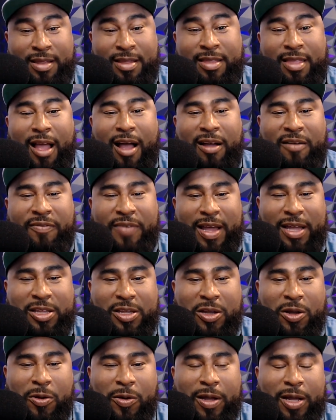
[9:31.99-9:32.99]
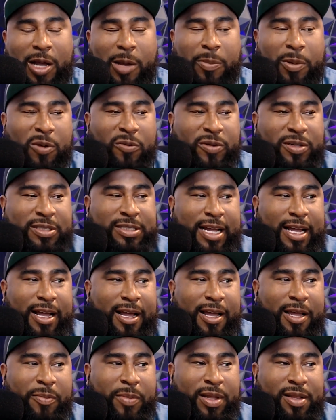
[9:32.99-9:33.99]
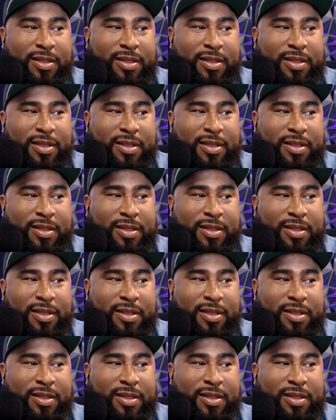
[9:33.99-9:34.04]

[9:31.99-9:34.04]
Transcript: stock value going up over time.